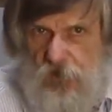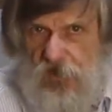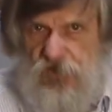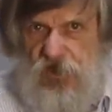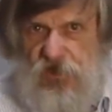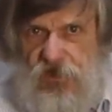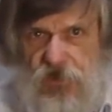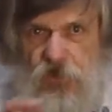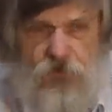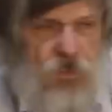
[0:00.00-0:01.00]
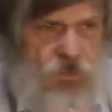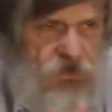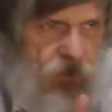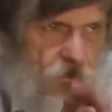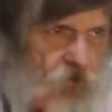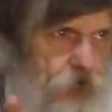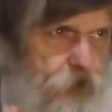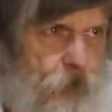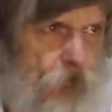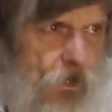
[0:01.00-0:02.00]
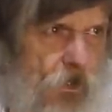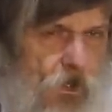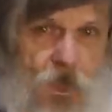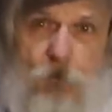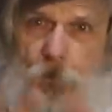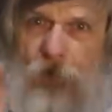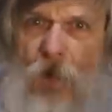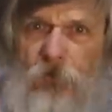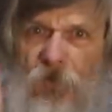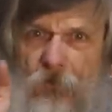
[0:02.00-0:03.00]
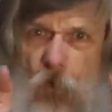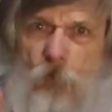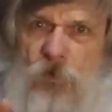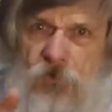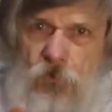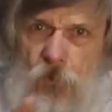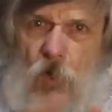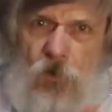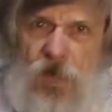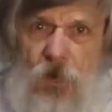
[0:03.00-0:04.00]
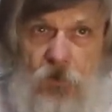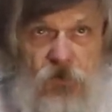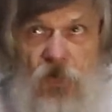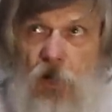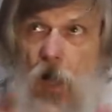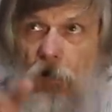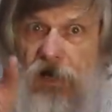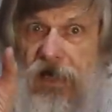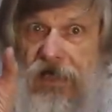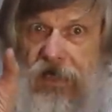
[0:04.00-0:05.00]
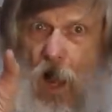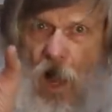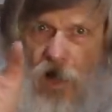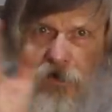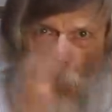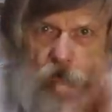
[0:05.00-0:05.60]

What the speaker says: so much in the intervening years. But perhaps it won't be too long now until our AI